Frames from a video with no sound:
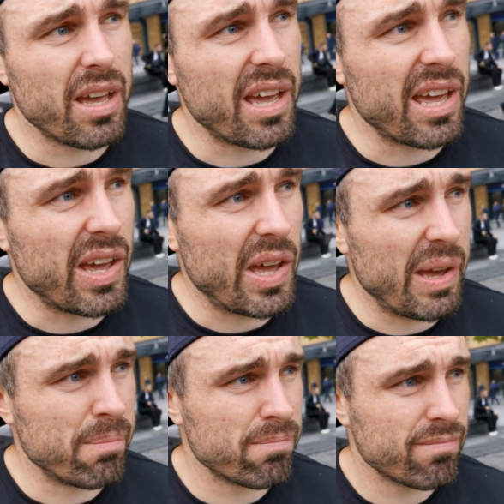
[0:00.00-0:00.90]

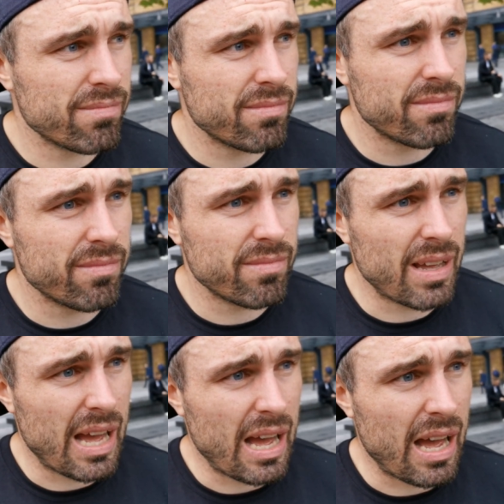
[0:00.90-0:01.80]
I
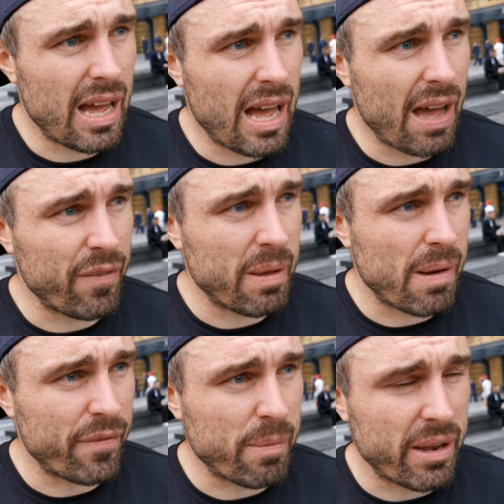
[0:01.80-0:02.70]

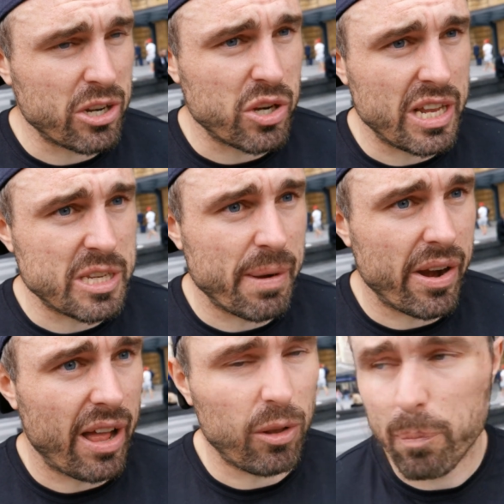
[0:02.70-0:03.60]
think manager needs a
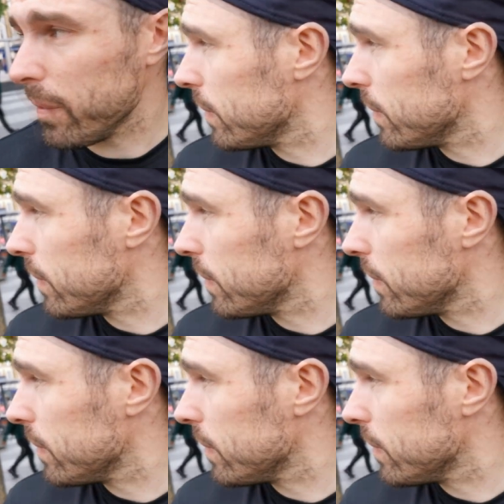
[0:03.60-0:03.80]
bit of help.